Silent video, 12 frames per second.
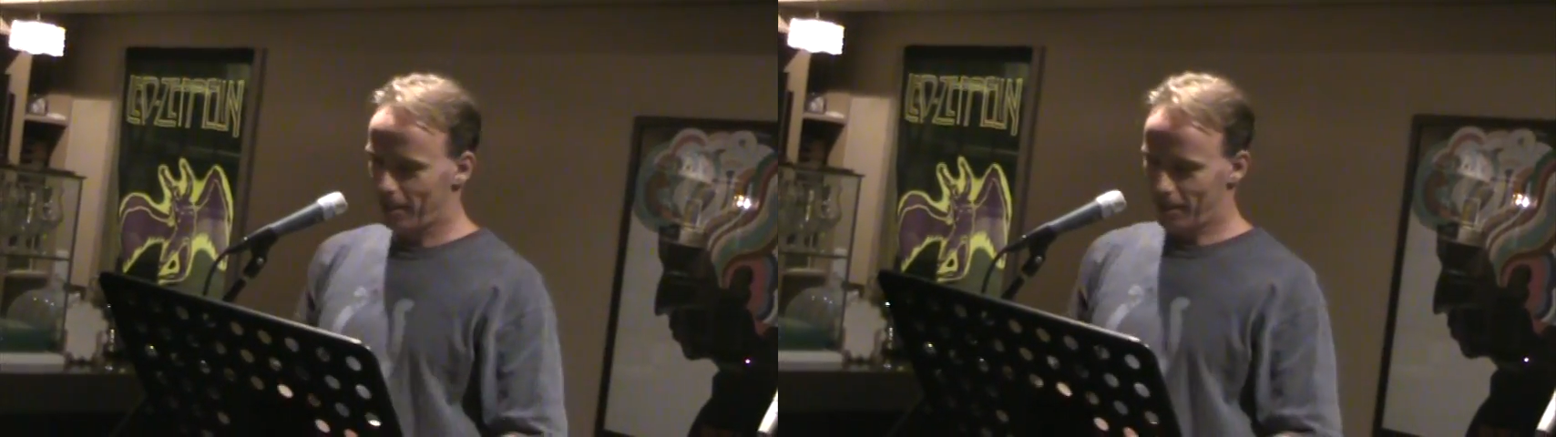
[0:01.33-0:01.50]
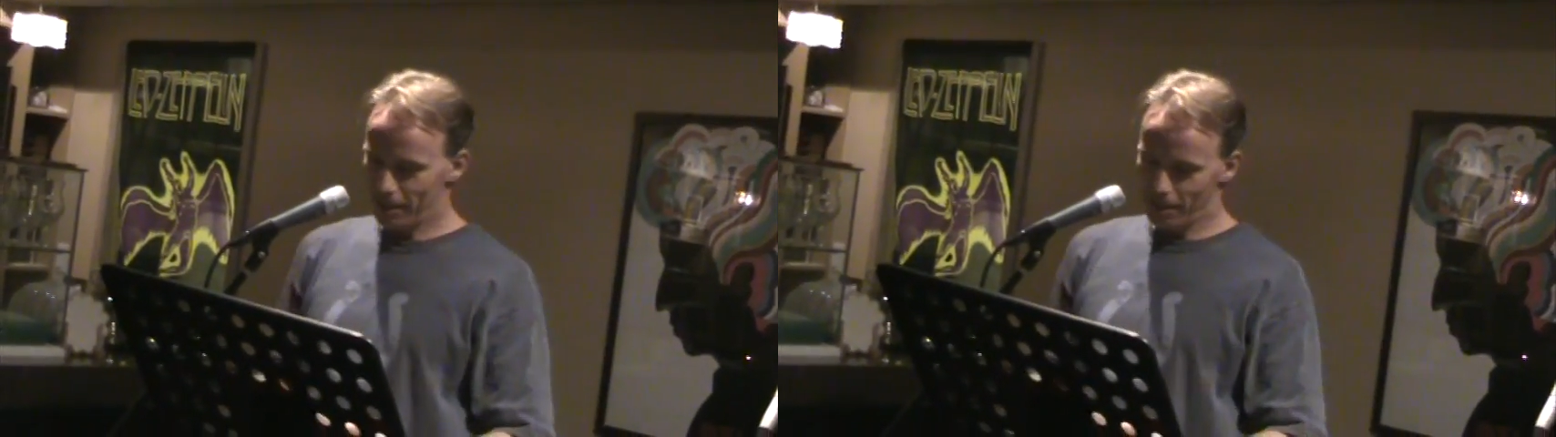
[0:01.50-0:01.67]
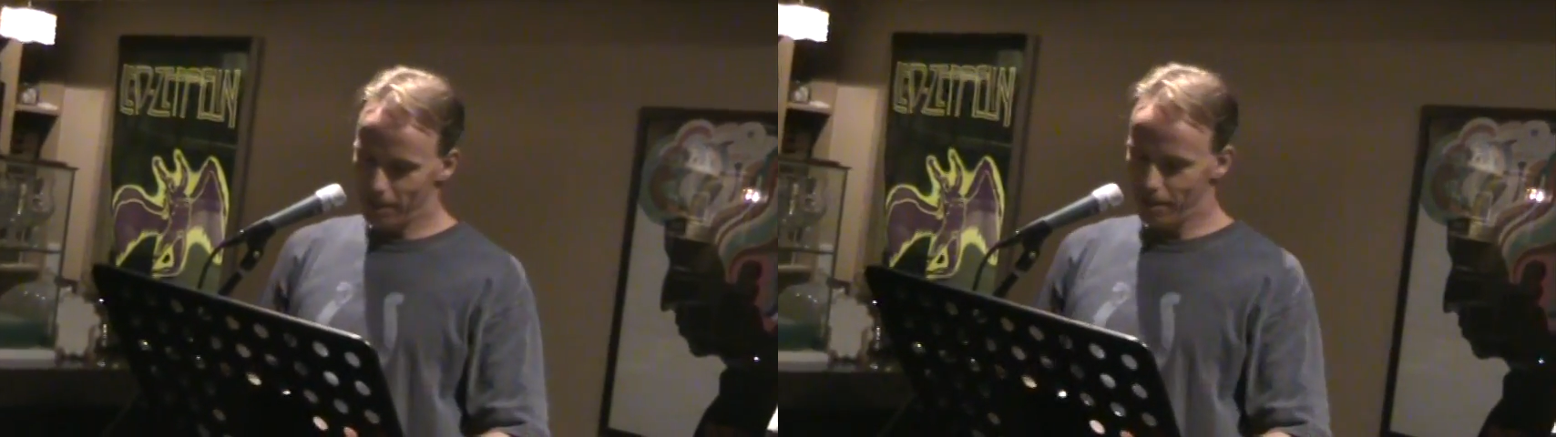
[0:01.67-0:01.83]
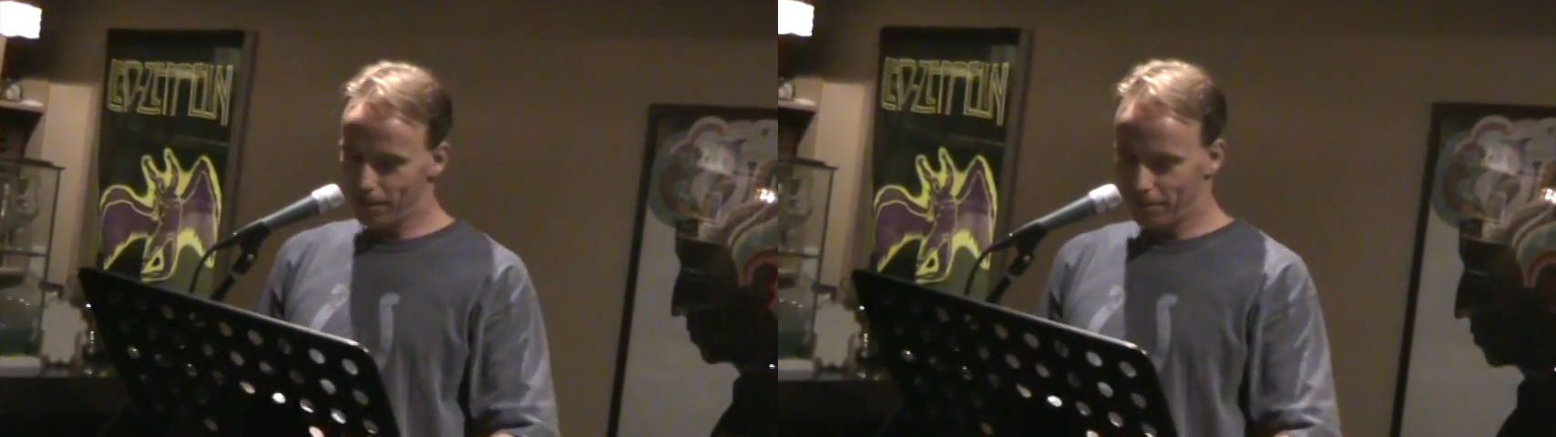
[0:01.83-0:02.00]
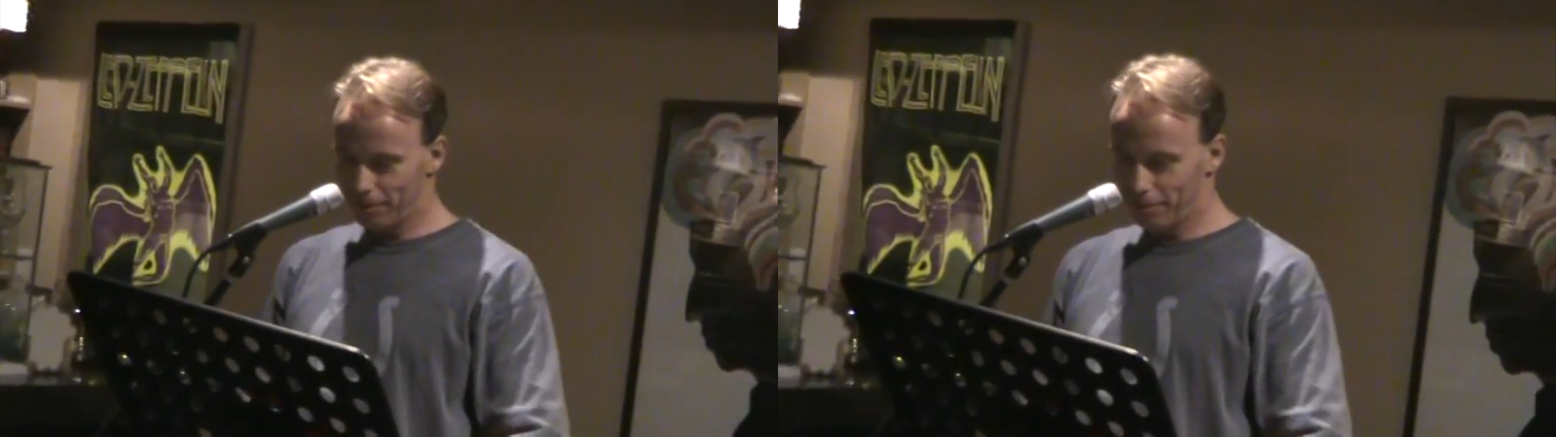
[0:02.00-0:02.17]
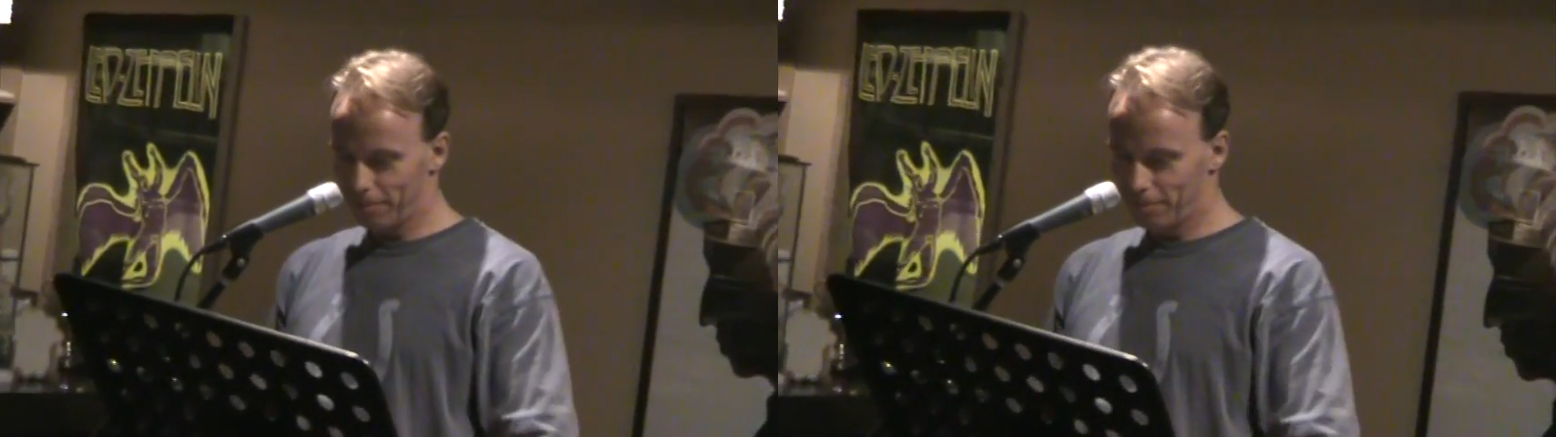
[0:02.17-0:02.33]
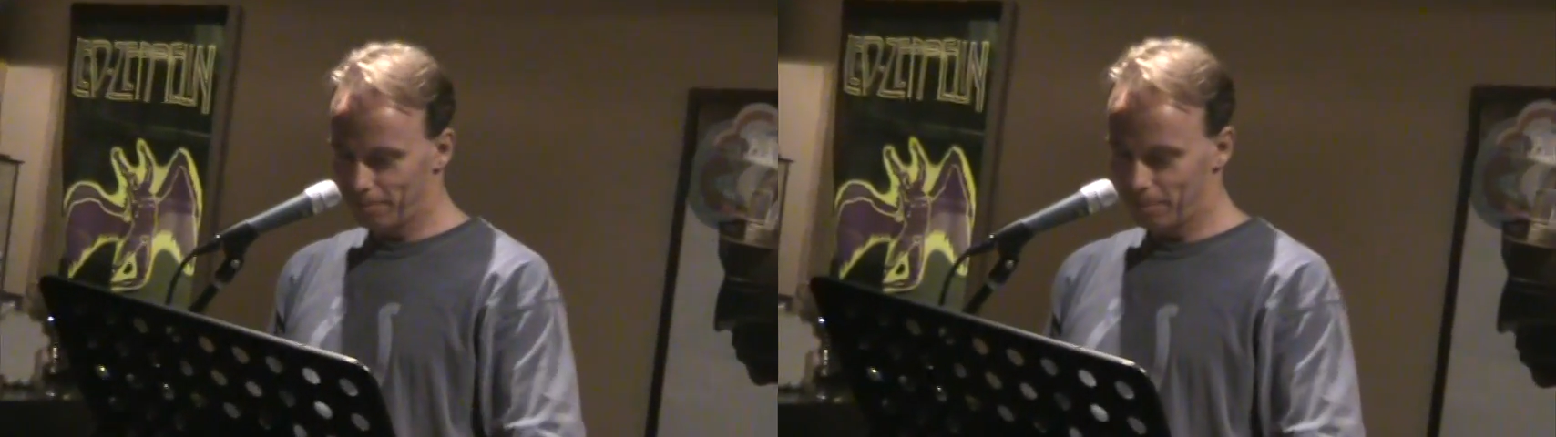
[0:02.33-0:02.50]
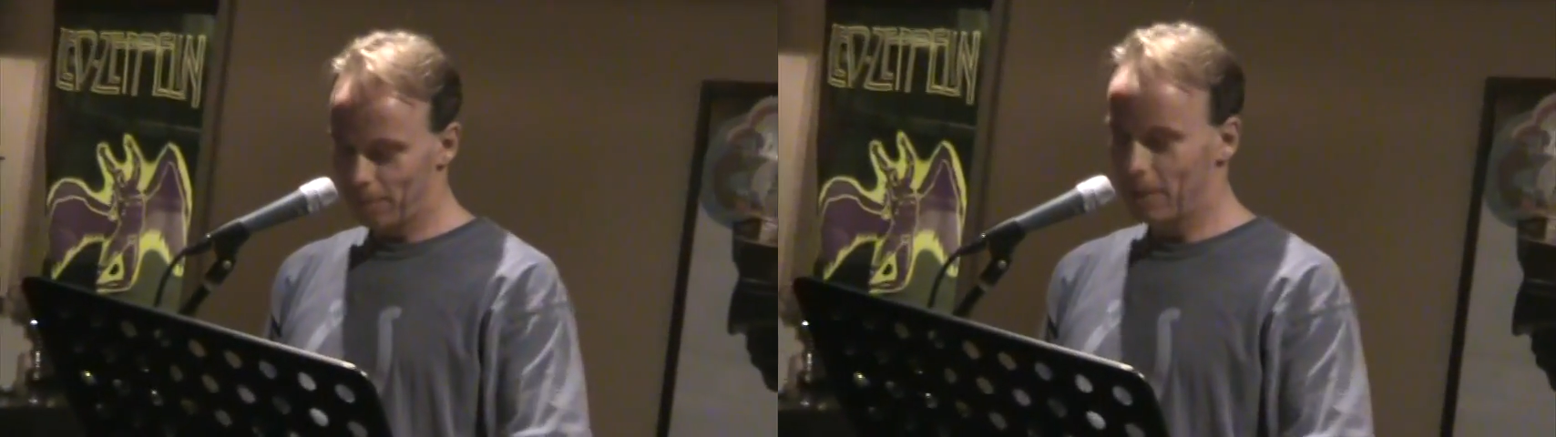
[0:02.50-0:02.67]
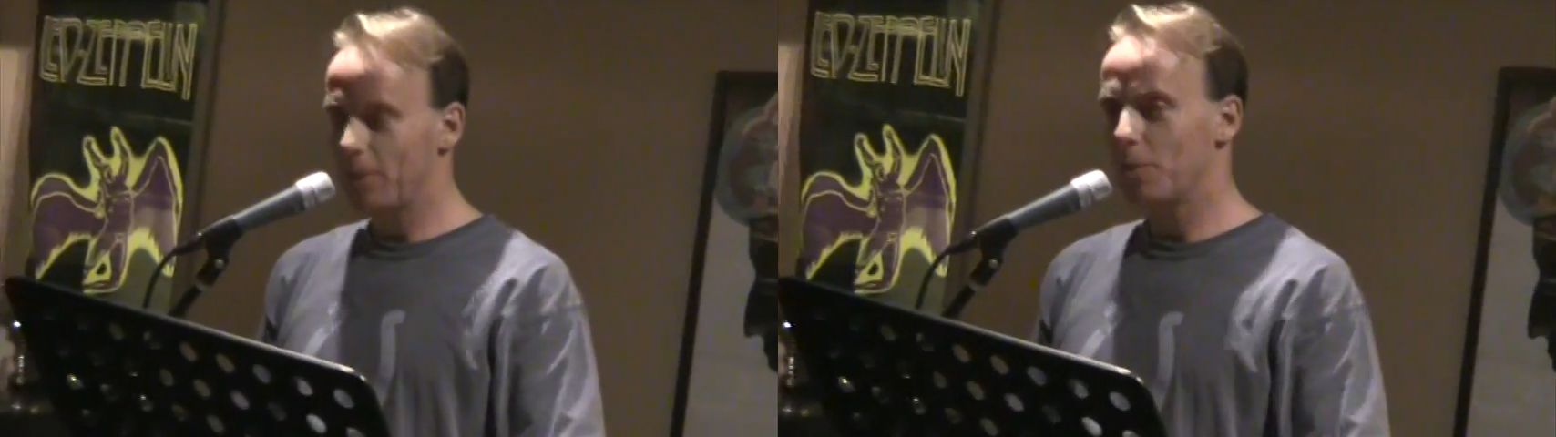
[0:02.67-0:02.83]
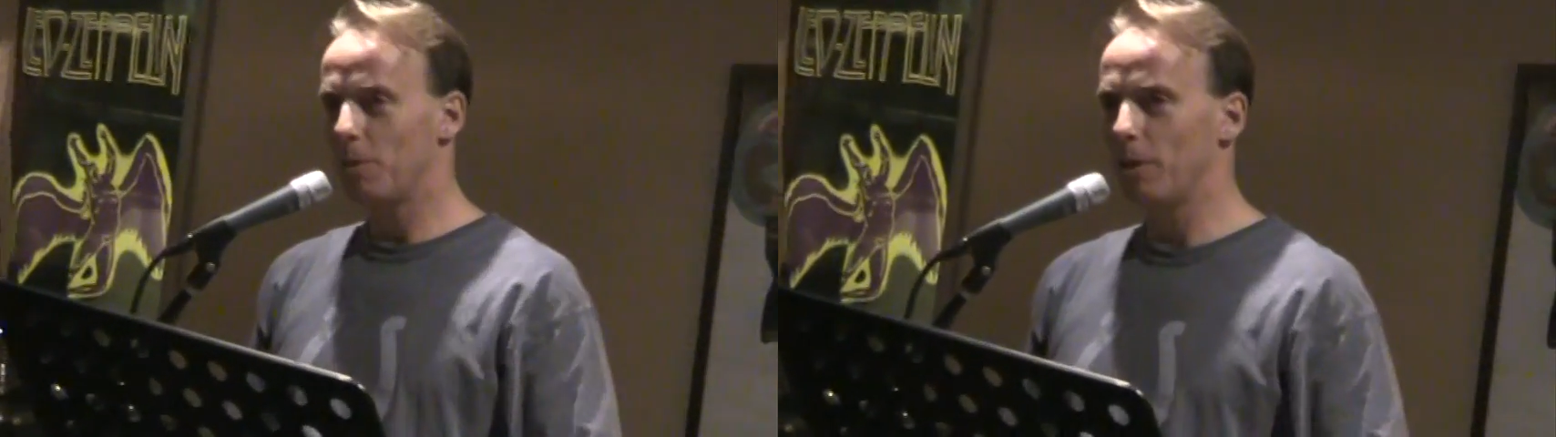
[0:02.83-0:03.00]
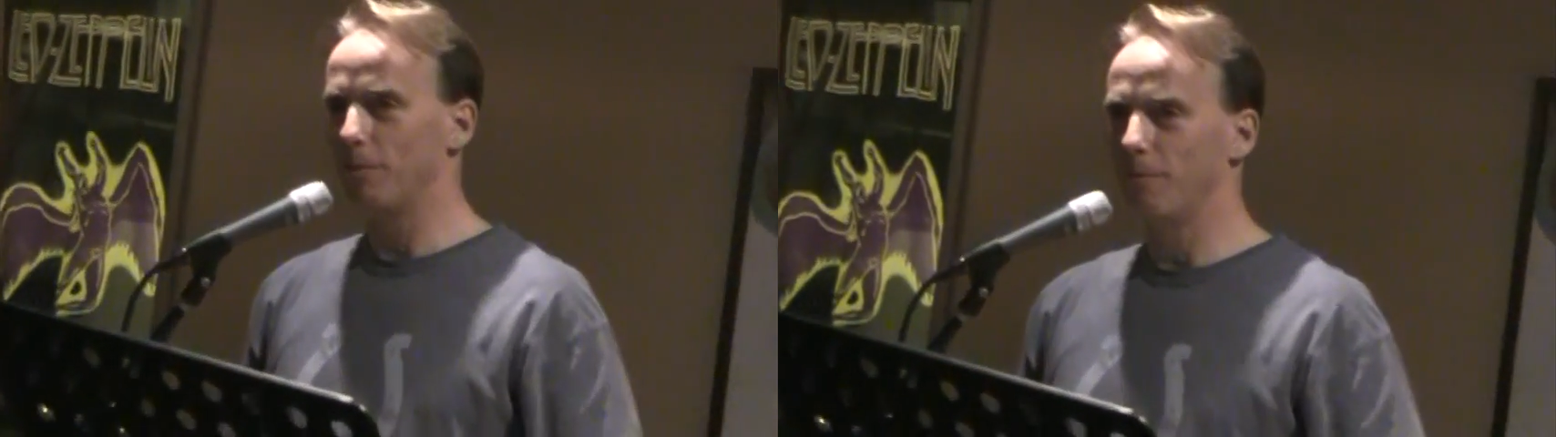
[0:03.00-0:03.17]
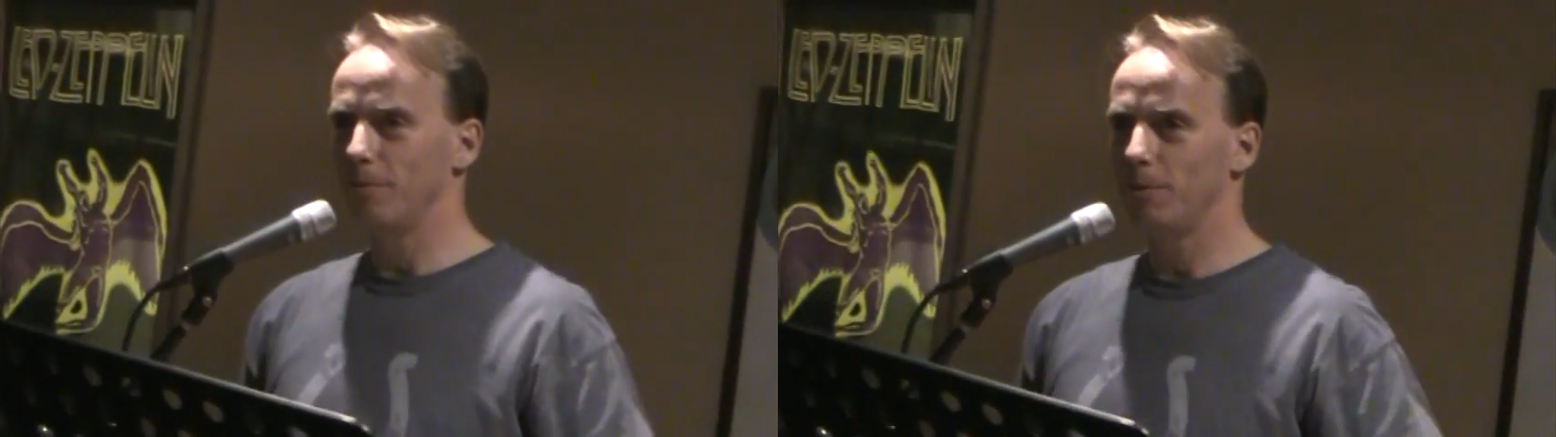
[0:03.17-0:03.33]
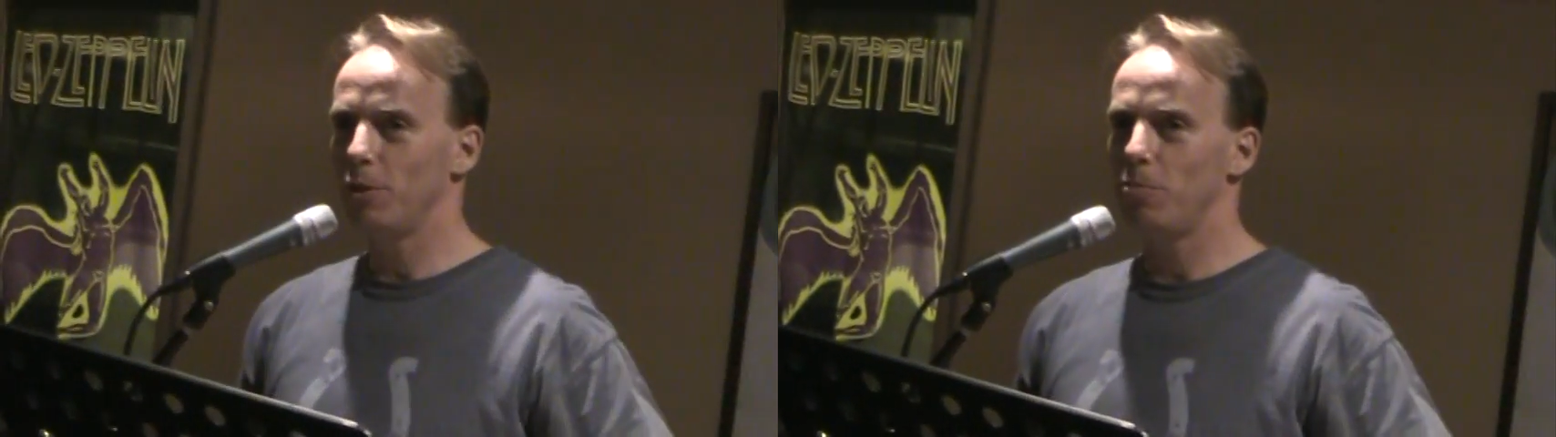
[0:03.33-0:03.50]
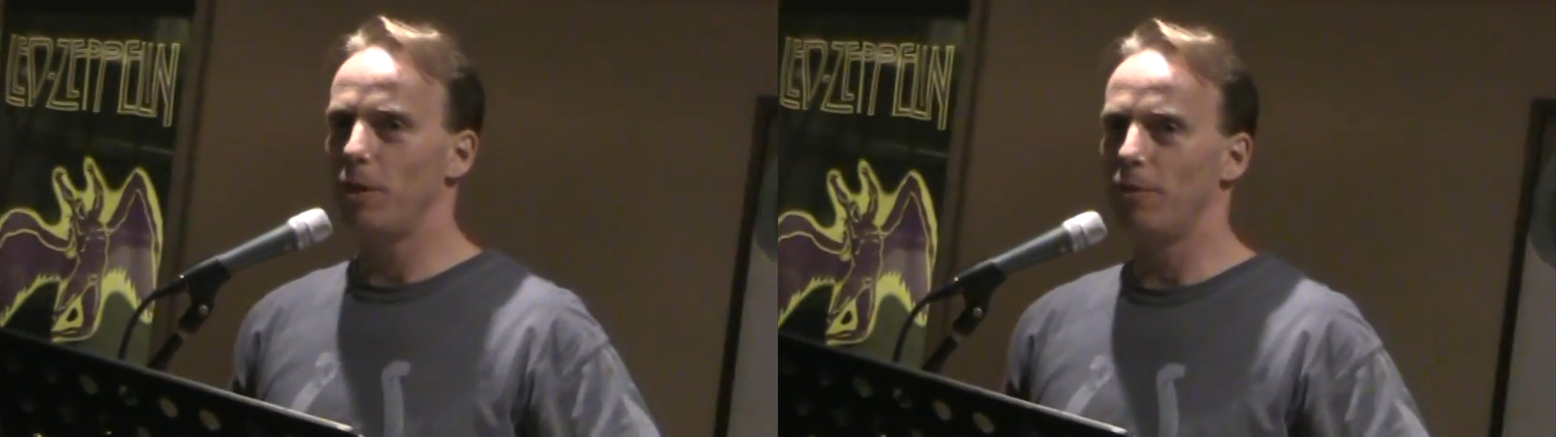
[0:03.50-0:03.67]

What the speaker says: You've been a